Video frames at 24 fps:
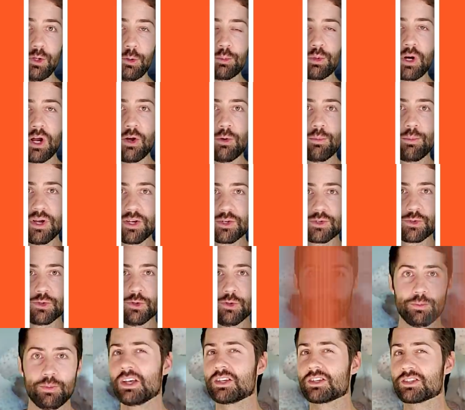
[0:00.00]
brown
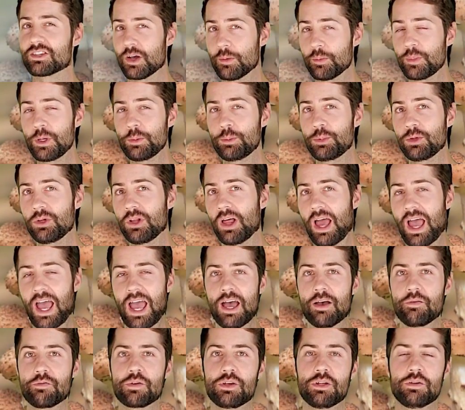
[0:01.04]
mushroom. Some people
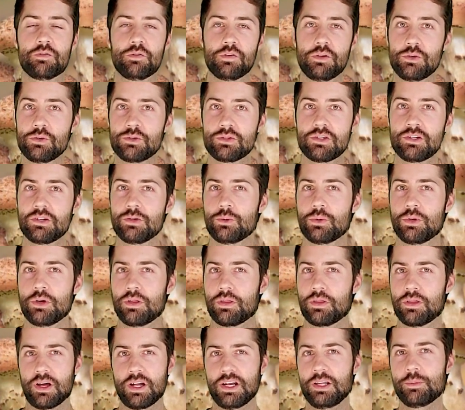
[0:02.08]
have confused it with
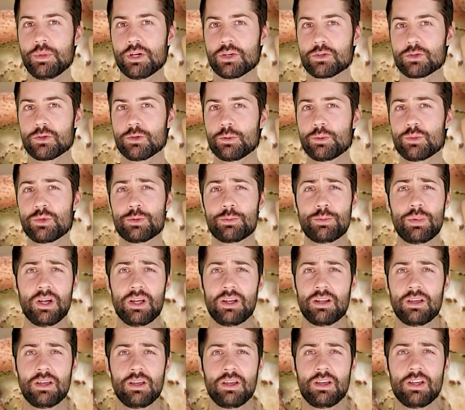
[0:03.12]
honey mushrooms,
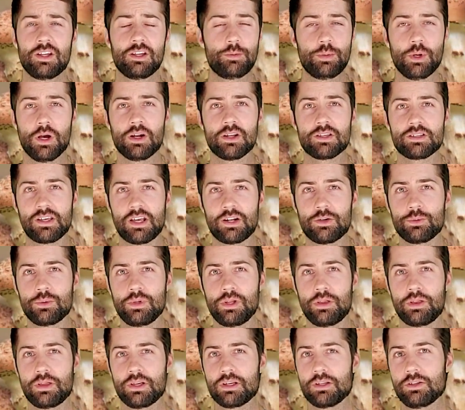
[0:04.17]
but to be honest, I don't really
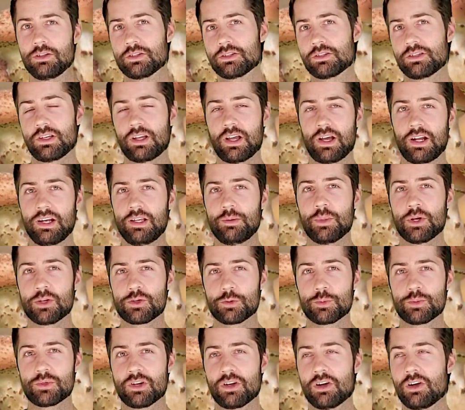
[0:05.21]
think it looks like honey
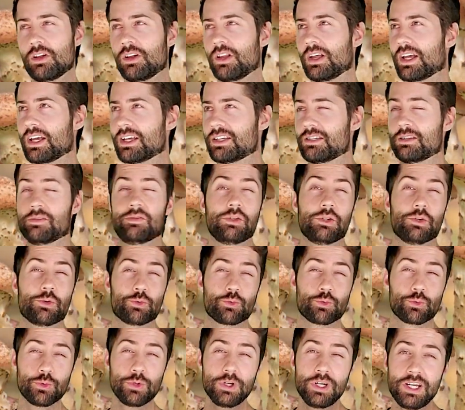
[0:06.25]
mushrooms at all. I guess if you
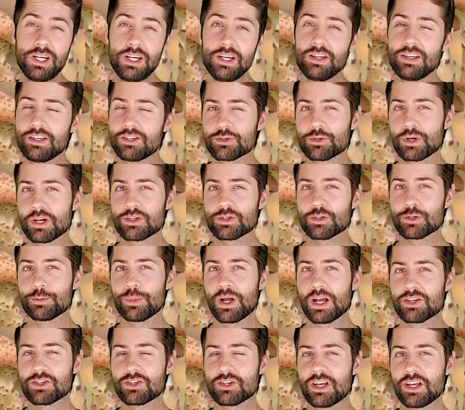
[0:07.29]
really stretch your
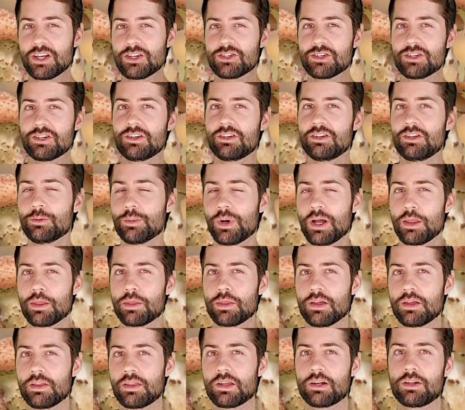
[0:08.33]
imagination, you might
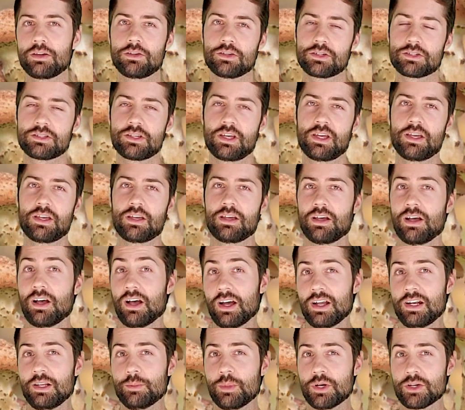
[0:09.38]
think that it looks like a
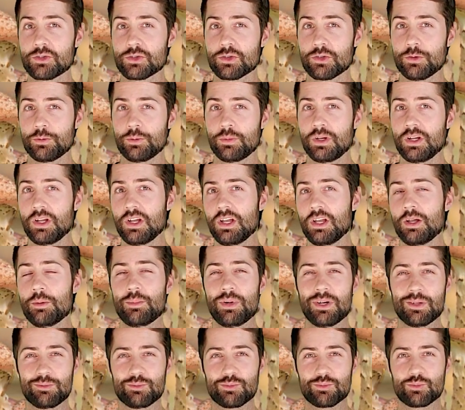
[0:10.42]
honey mushroom,
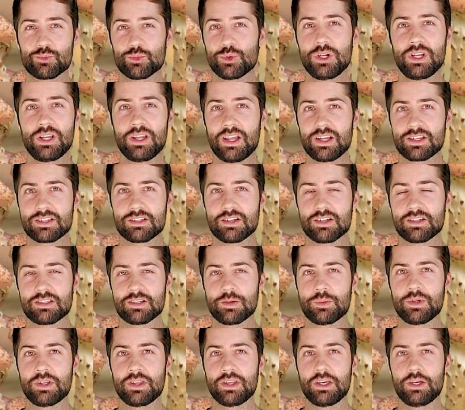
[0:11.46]
but really that's not
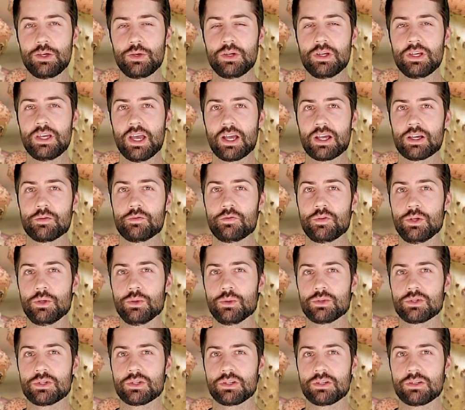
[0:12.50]
something that you can get confused